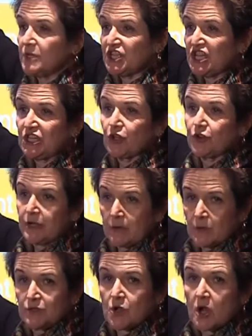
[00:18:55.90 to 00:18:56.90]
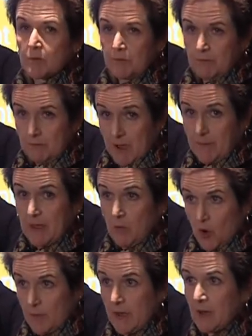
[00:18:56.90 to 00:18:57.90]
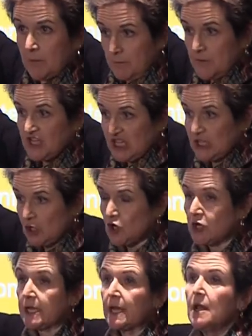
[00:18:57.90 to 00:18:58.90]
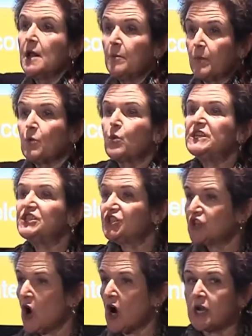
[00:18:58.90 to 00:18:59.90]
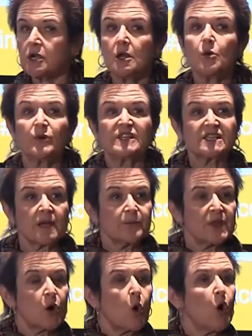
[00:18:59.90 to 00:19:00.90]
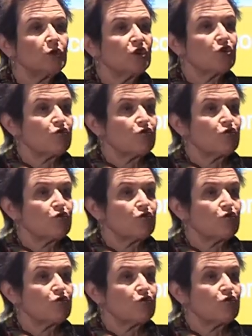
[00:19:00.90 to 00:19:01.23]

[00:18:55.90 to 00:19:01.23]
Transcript: machine learning. We'll talk a bit more about machine learning. But we start with something called the